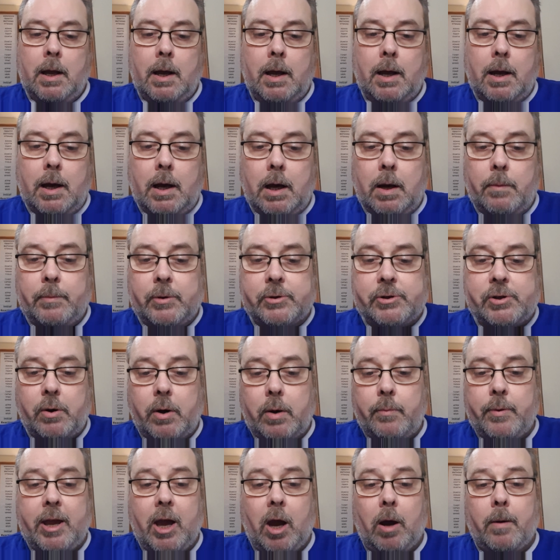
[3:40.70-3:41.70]
So
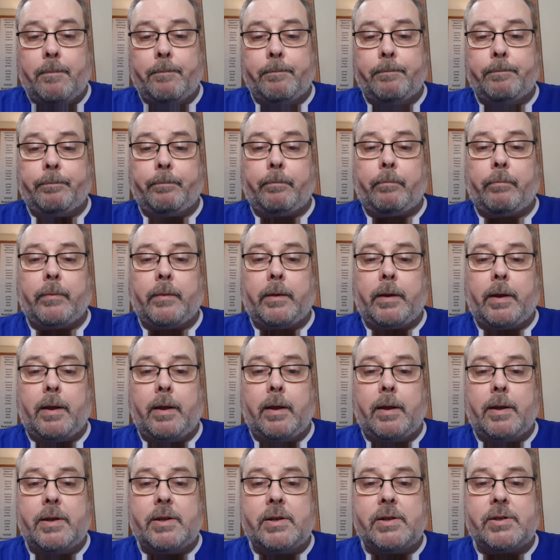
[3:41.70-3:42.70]
here we go.
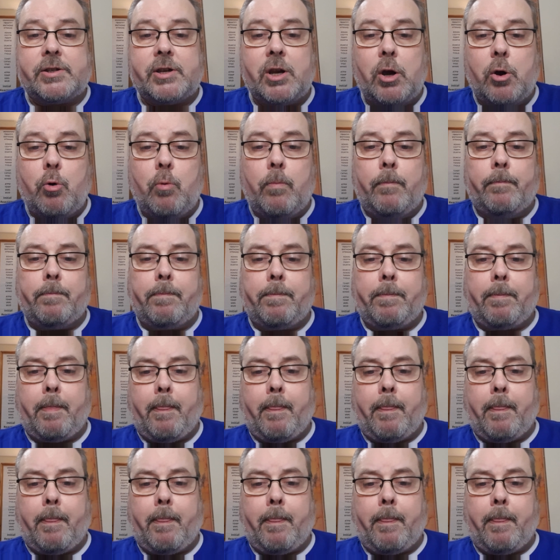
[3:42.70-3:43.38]
So